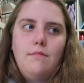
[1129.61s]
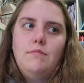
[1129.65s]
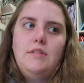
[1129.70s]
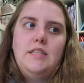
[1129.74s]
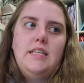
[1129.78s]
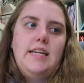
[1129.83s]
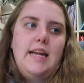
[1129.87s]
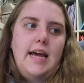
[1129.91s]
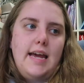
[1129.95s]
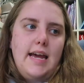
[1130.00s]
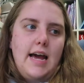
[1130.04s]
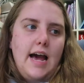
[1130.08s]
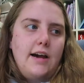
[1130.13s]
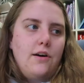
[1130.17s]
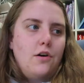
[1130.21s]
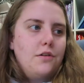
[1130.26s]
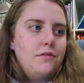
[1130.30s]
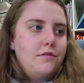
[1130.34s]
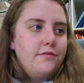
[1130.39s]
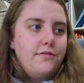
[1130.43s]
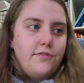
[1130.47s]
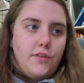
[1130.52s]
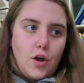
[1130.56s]
Today I
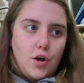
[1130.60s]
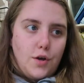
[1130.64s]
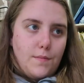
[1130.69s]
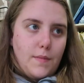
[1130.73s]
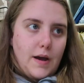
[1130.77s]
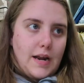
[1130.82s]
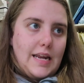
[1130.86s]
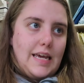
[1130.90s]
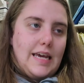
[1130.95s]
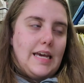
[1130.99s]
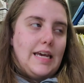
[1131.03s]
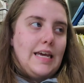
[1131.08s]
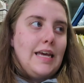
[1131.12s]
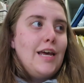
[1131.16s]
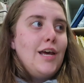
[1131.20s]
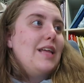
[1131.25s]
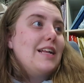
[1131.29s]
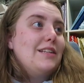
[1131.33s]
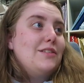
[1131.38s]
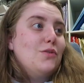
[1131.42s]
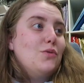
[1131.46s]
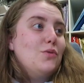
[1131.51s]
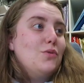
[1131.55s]
got the float money,
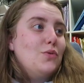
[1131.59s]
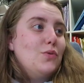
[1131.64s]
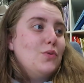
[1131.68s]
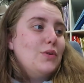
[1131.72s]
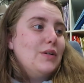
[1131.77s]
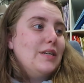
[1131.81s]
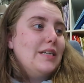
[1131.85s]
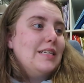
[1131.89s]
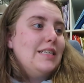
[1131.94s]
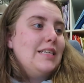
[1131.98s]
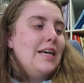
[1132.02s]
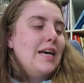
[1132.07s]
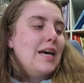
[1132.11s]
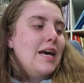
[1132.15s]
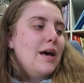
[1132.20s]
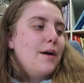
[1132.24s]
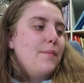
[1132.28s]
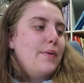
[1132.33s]
that's all good.